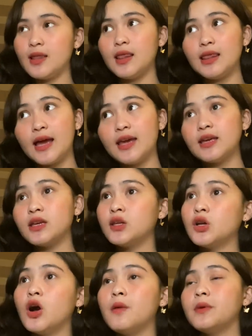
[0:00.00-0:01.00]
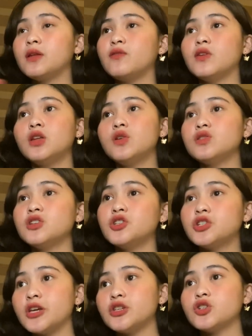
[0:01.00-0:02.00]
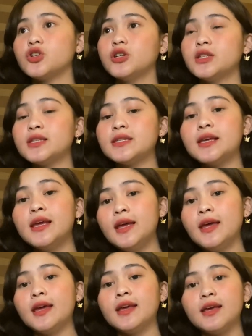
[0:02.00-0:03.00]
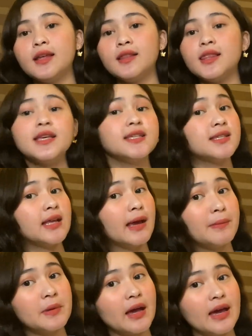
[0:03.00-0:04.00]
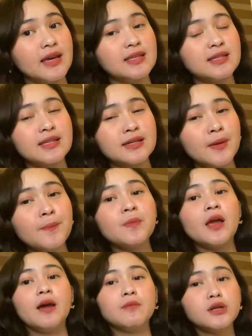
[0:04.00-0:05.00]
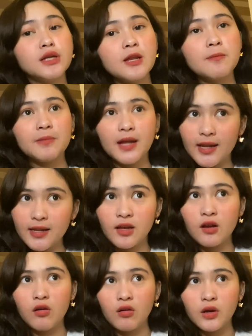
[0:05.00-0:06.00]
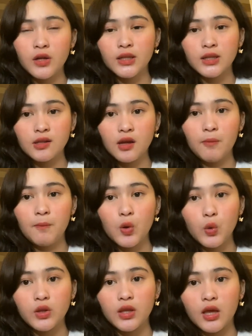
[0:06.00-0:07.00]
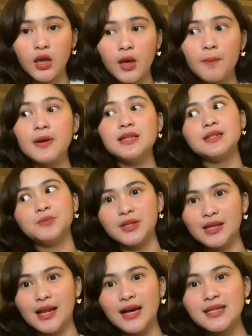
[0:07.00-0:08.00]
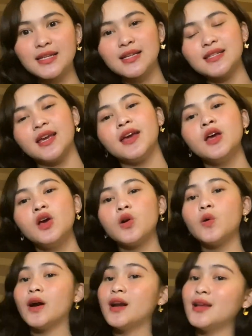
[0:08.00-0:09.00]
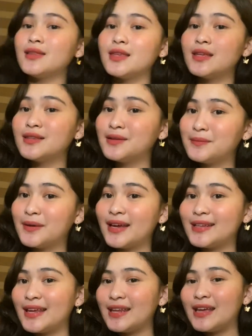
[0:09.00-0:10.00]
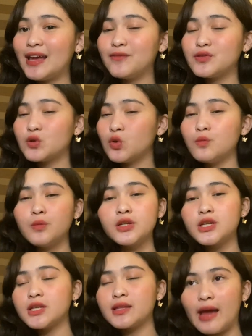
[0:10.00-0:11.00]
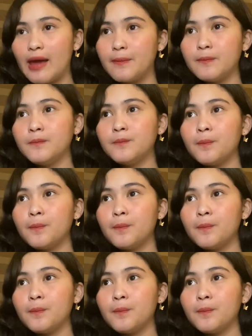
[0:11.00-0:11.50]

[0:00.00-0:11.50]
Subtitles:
like, and comment video suggestions. And this time, guys, I'm really planning on uploading mas madalas. Kasi quarantine naman and I have so much time